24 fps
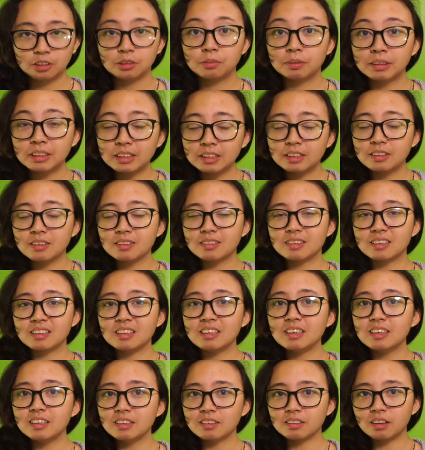20 years
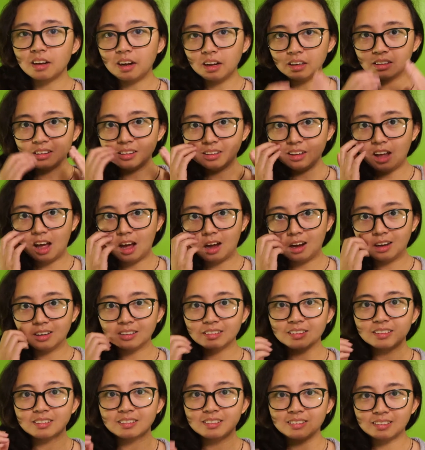is a
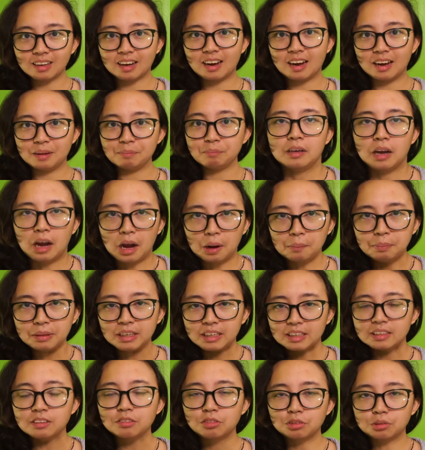long time. I'll be
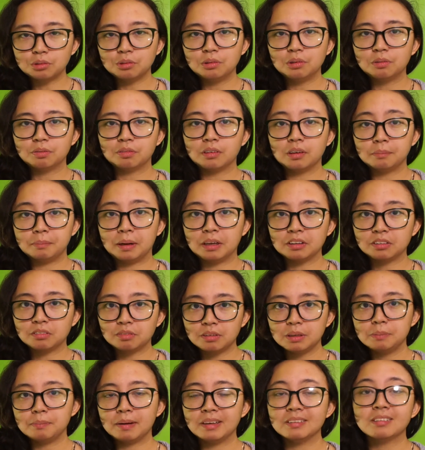in school for about
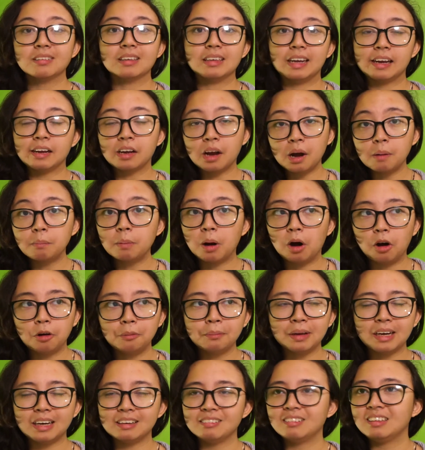three months and I come home
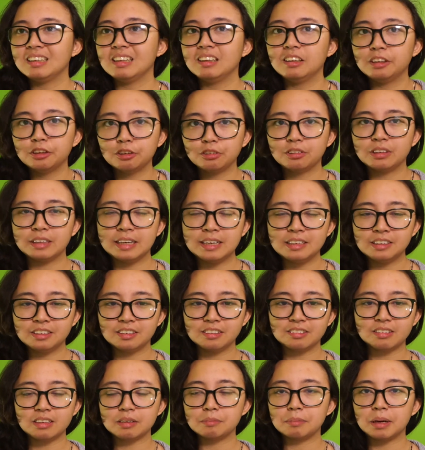and I see little
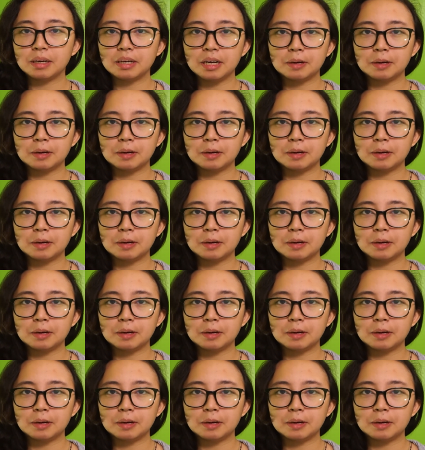changes in my